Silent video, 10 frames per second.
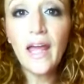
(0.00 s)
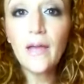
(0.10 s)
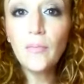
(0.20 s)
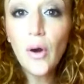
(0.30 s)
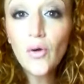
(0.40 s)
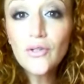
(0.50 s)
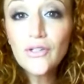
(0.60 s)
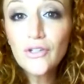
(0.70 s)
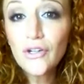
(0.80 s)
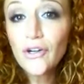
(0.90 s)
a
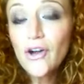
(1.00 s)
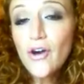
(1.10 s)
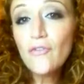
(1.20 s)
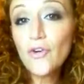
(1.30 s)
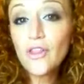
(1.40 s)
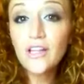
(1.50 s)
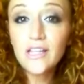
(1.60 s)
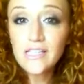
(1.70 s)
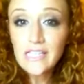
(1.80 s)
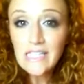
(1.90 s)
poster for the
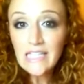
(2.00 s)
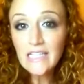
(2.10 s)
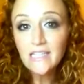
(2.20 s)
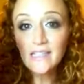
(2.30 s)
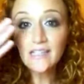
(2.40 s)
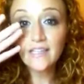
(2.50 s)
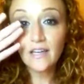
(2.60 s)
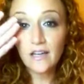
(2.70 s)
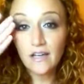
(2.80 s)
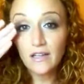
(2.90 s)
Latisse
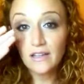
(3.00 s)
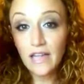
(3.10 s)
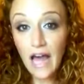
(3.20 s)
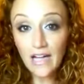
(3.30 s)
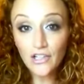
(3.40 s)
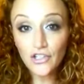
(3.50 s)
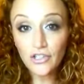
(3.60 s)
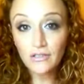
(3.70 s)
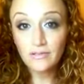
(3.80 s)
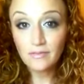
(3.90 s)

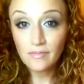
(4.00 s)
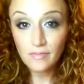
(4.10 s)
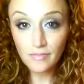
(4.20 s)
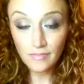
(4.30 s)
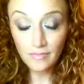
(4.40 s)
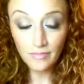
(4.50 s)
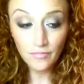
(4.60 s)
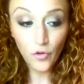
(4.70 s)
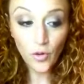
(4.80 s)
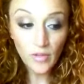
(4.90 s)
lash
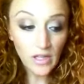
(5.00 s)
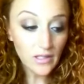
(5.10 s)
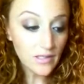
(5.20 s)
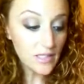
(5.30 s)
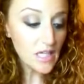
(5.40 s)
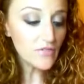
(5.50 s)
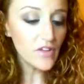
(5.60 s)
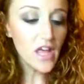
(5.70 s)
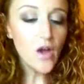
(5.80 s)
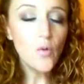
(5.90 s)
formula
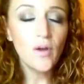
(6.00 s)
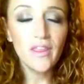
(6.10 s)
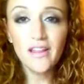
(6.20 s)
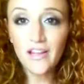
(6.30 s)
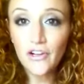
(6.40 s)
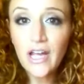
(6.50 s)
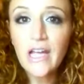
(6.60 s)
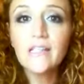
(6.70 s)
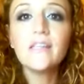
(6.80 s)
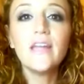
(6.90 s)
stuff with Claire
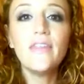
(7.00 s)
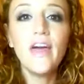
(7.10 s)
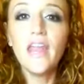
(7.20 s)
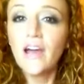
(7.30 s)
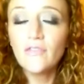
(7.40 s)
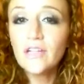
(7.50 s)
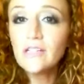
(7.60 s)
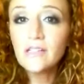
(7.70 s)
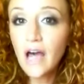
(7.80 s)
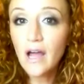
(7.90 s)
Danes. And then every
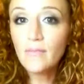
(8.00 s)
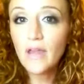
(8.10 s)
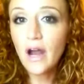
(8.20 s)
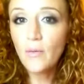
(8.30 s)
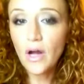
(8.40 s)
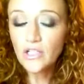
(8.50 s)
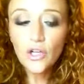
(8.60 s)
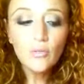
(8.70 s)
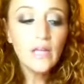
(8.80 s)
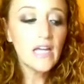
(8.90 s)
time that I watch
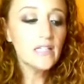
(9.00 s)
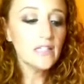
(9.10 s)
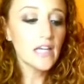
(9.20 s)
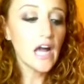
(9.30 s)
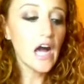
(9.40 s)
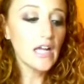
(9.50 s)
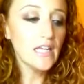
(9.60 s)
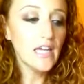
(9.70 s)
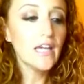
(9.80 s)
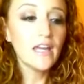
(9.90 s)
Homeland, I
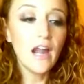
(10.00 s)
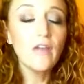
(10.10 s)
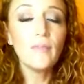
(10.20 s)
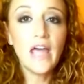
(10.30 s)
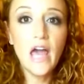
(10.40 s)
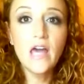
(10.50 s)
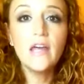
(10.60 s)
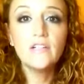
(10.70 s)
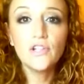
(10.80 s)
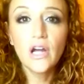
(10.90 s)
can't get it out of my
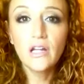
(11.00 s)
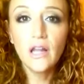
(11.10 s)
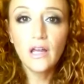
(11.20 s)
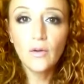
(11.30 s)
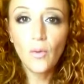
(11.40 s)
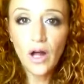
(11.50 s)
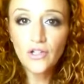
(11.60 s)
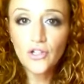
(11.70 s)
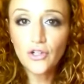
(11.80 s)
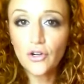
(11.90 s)
head and try to
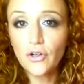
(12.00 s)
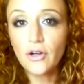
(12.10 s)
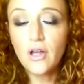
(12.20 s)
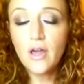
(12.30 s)
watch her